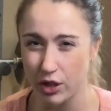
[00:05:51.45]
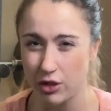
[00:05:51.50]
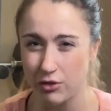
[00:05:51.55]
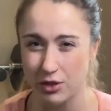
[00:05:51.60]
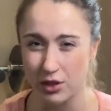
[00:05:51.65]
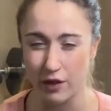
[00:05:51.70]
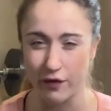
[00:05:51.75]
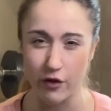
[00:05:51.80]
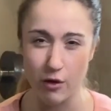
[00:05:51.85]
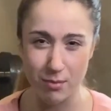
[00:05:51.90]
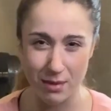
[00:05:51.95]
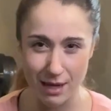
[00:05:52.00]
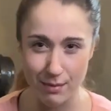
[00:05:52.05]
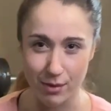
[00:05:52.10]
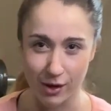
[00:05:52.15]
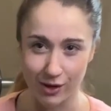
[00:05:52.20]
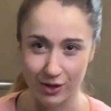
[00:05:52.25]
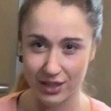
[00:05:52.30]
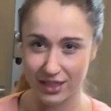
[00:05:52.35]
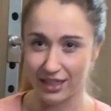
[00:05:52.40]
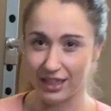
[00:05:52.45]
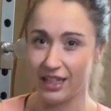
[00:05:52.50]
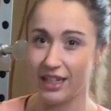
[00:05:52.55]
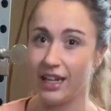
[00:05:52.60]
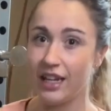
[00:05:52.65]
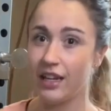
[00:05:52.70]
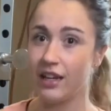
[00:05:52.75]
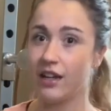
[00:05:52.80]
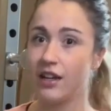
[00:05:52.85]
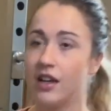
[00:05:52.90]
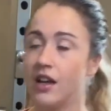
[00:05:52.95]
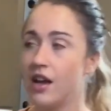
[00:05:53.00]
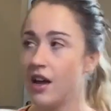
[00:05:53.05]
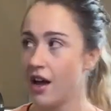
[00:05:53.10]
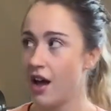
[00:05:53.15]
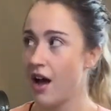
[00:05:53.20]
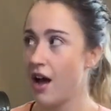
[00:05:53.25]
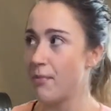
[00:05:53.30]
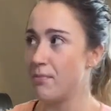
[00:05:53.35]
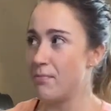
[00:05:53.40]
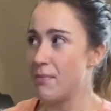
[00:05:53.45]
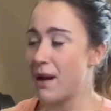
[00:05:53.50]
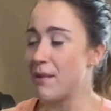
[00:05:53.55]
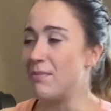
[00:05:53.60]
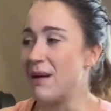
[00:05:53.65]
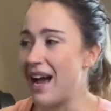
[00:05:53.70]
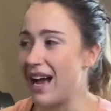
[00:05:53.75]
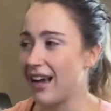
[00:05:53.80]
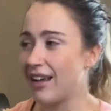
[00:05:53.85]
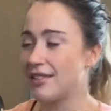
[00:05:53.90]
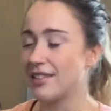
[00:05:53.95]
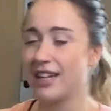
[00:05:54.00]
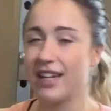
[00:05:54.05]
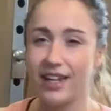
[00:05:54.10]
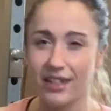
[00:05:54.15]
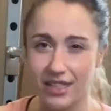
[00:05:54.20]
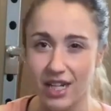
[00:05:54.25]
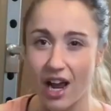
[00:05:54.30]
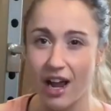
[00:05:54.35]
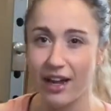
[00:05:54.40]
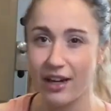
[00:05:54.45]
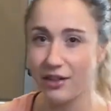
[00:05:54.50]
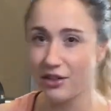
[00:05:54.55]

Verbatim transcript: So for me personally, my back is gonna get tired